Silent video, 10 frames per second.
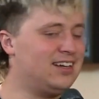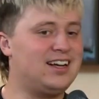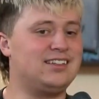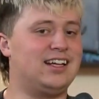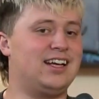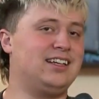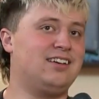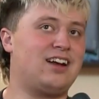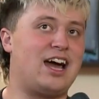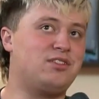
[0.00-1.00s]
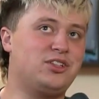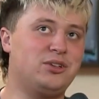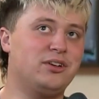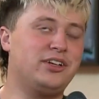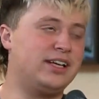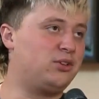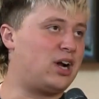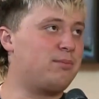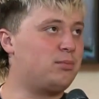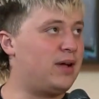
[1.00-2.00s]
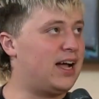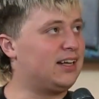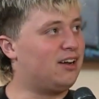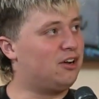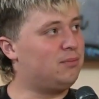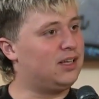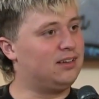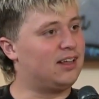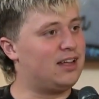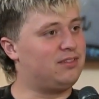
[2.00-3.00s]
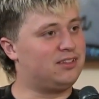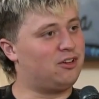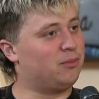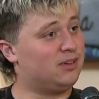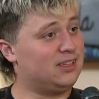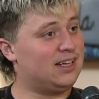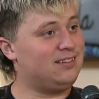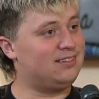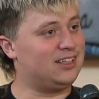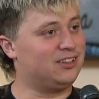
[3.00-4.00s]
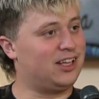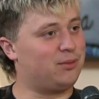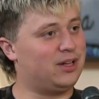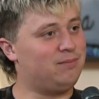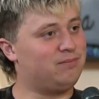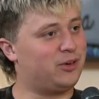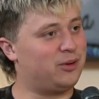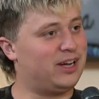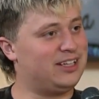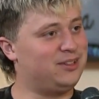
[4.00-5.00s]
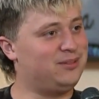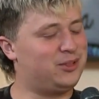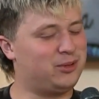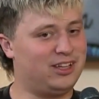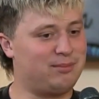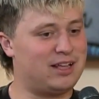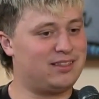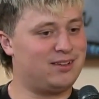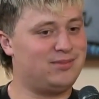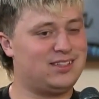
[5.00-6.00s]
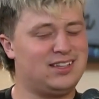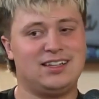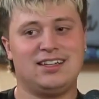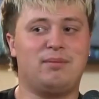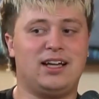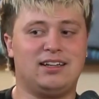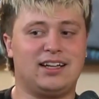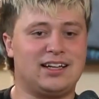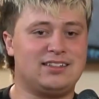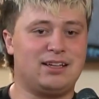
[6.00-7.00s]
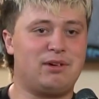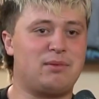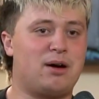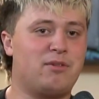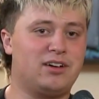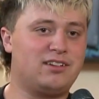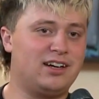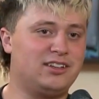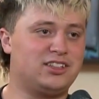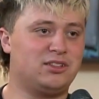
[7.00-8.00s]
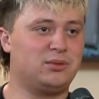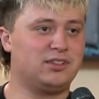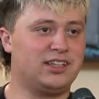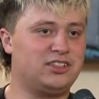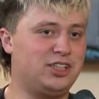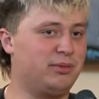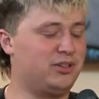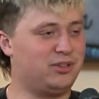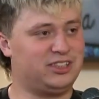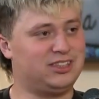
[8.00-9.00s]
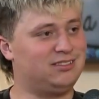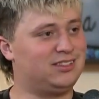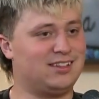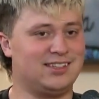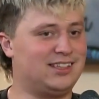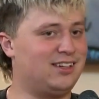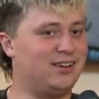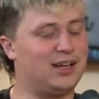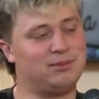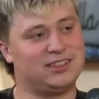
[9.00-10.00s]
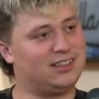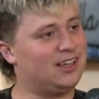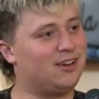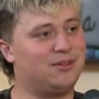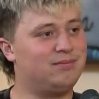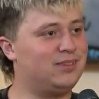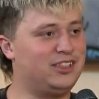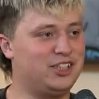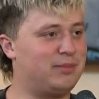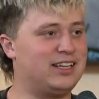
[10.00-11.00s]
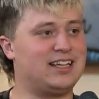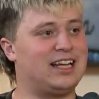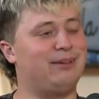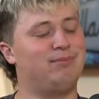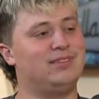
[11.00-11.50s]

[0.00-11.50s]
And then after tour, you get dropped back at home and life is normal again. And you're like, well, what do I do? Twiddling my thumbs. And like I said, my mom worked there. So it was like cheaper tuition. So I was like, you know what? I'm just going to go do my time.